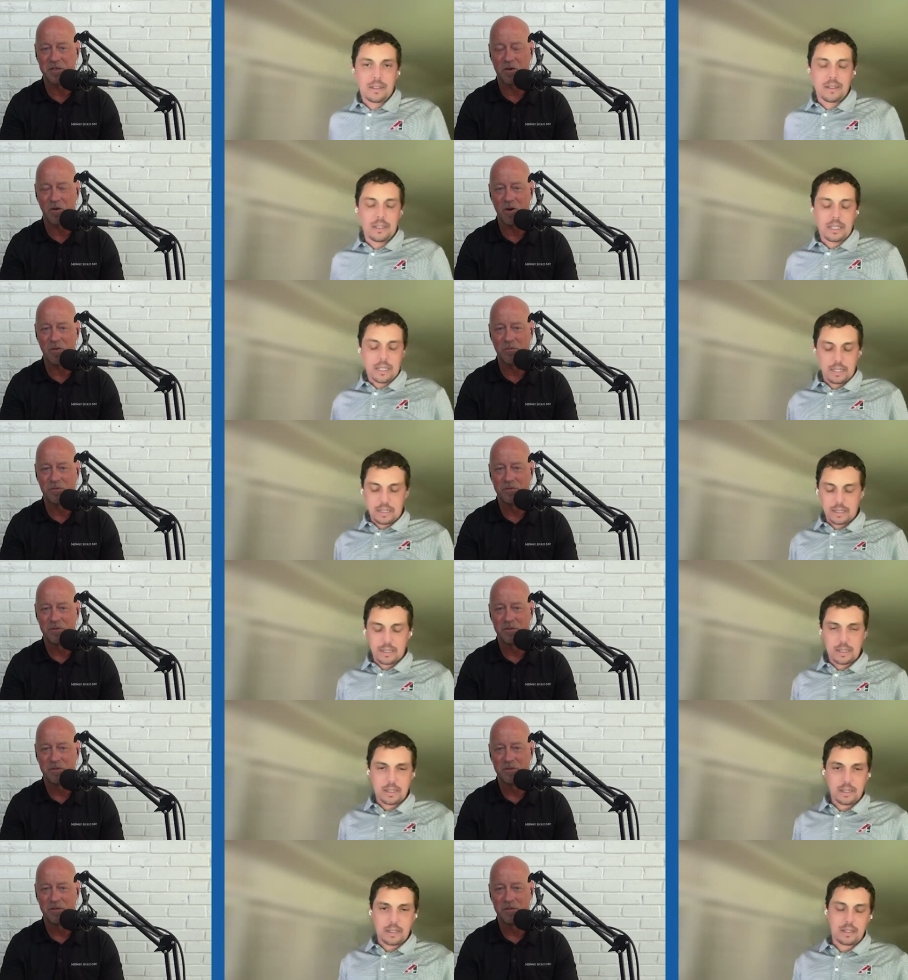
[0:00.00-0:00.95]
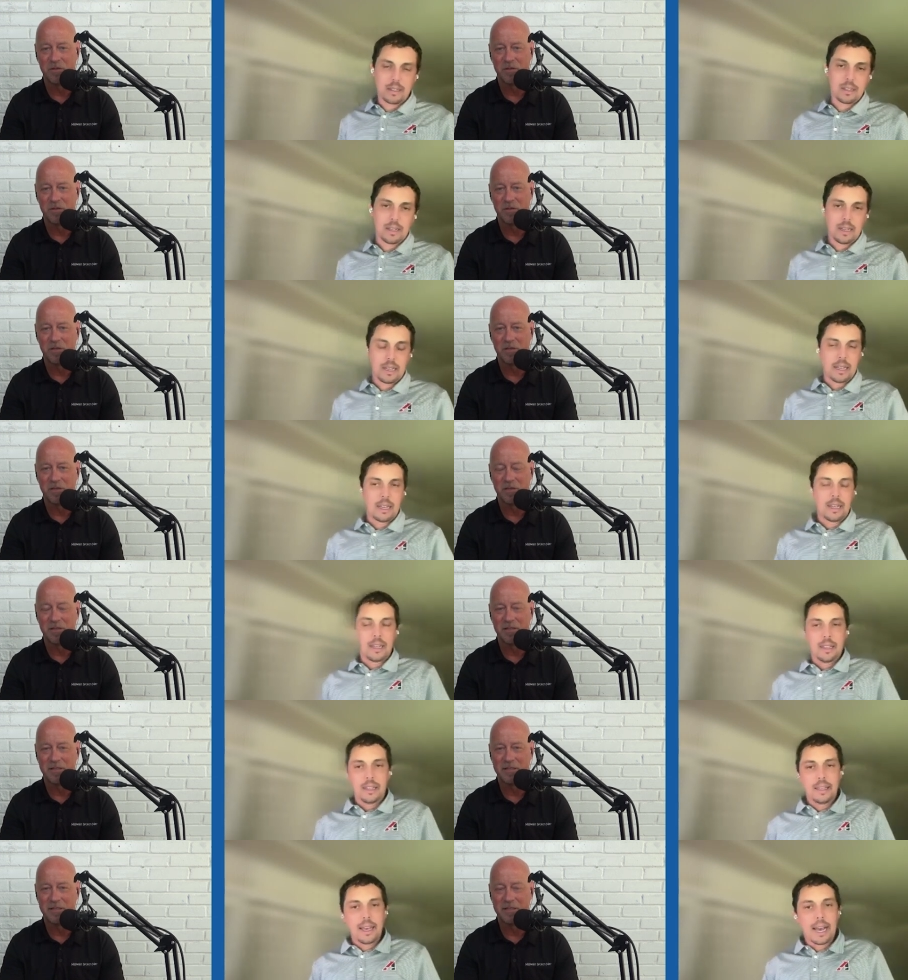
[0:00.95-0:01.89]
Speaker 1: to grow.
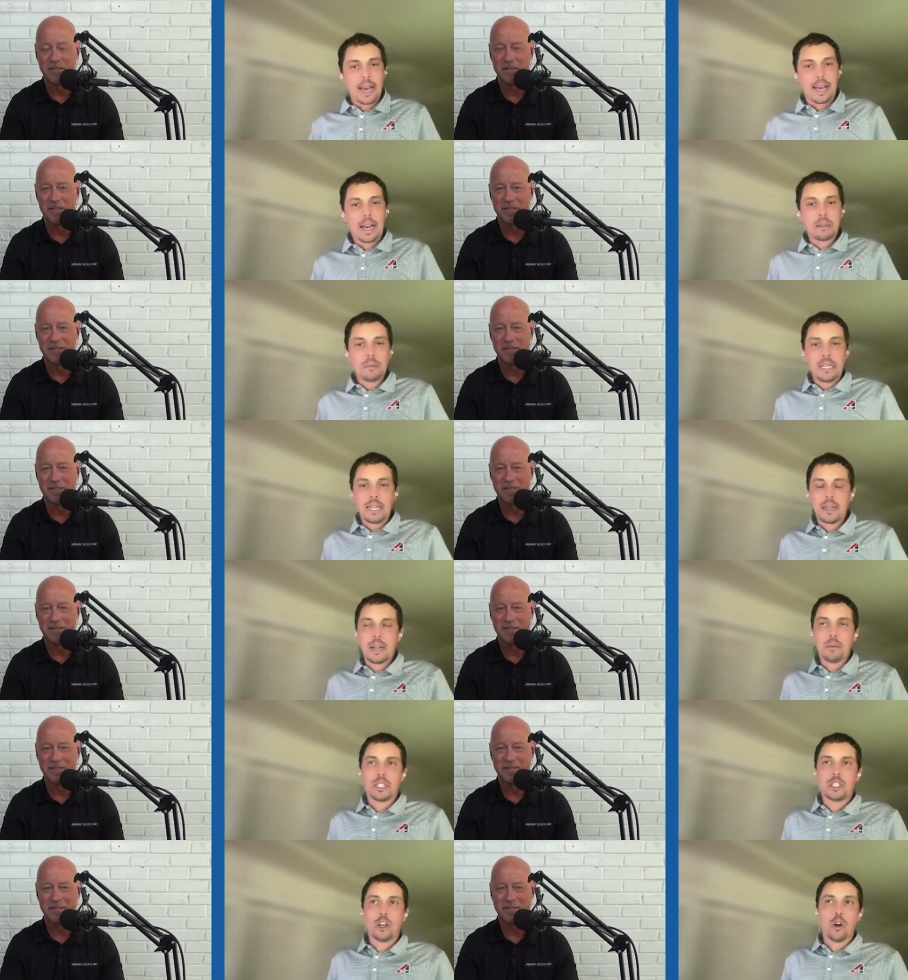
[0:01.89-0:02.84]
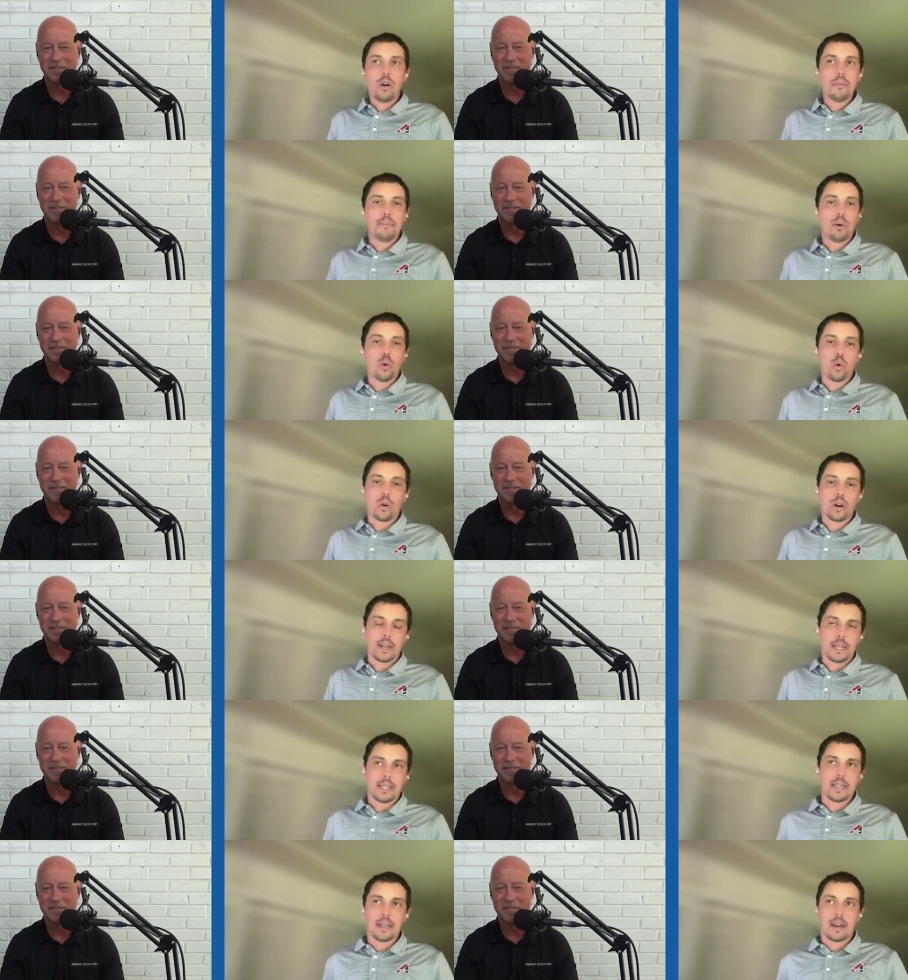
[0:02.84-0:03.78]
Speaker 2: Yeah, I mean, it, it was so
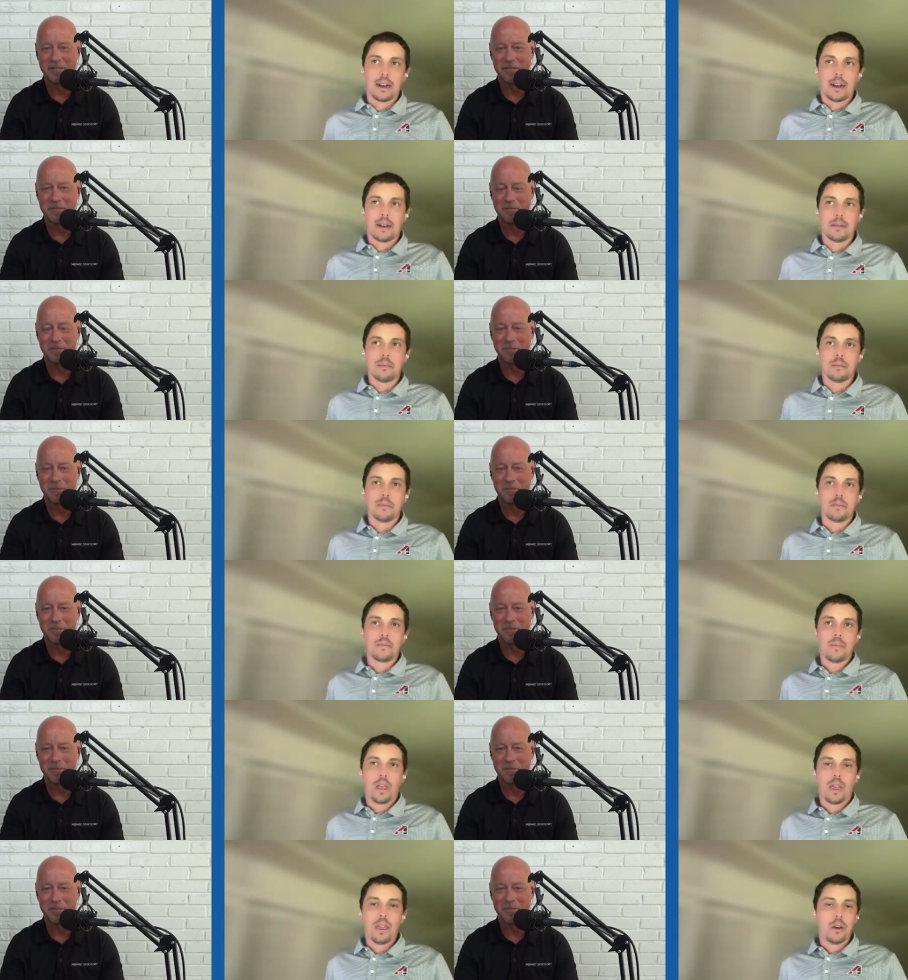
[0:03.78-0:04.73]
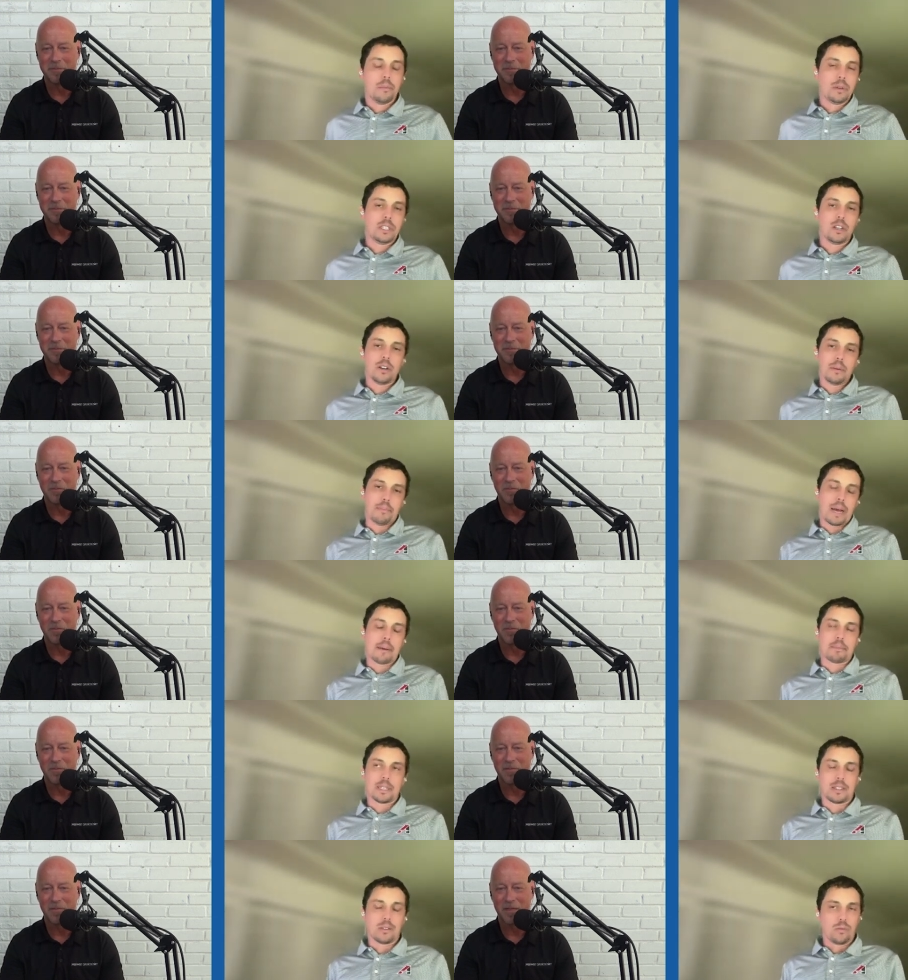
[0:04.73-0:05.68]
important. Um, you know, Missouri
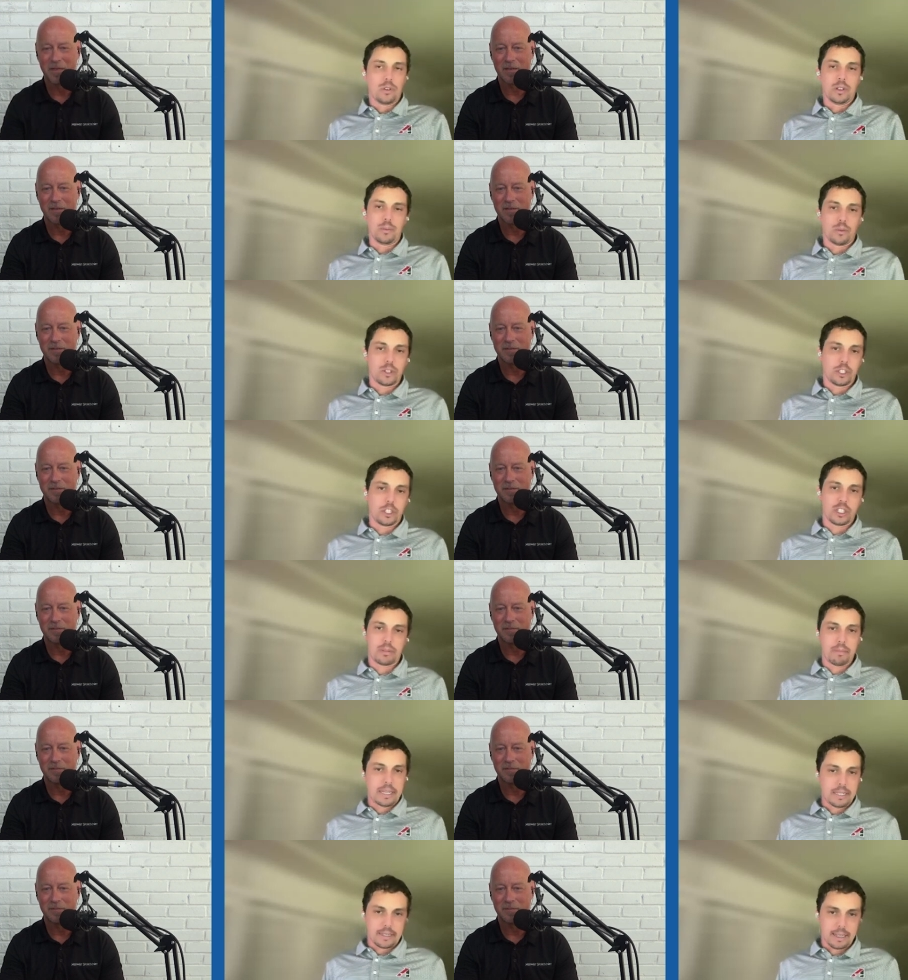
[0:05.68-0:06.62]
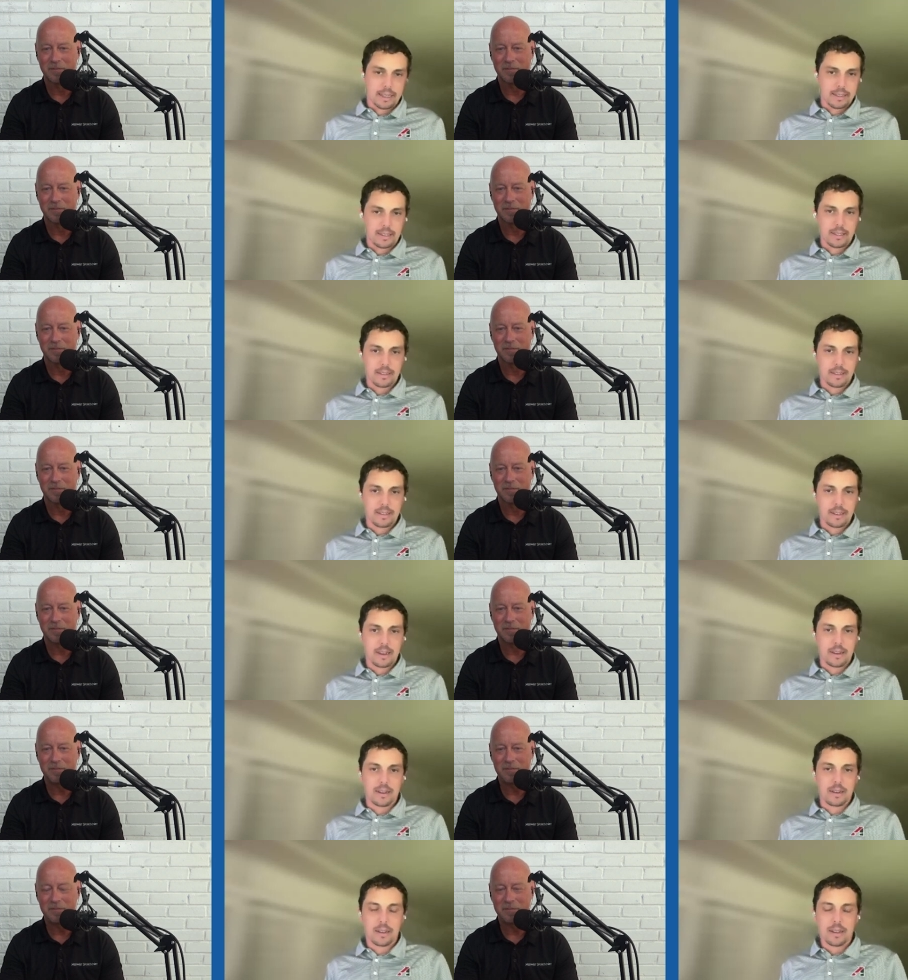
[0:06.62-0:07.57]
Baptist and William Woods just makes sense.
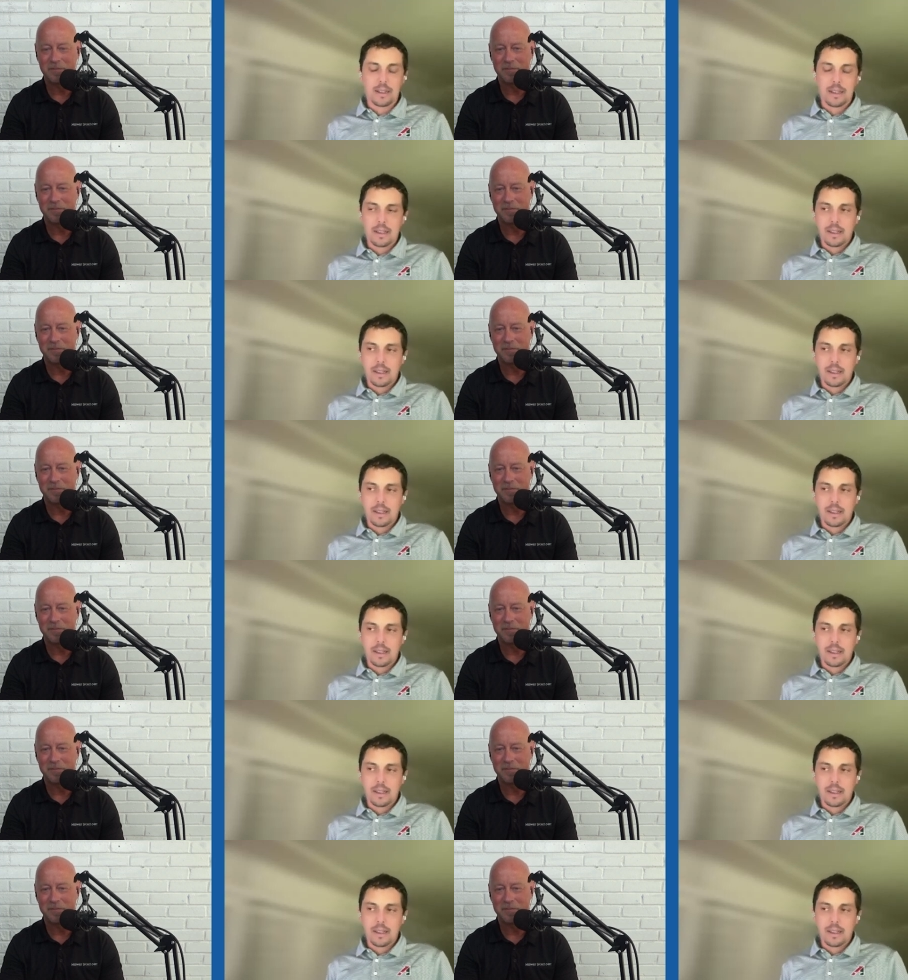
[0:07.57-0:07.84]
Uh,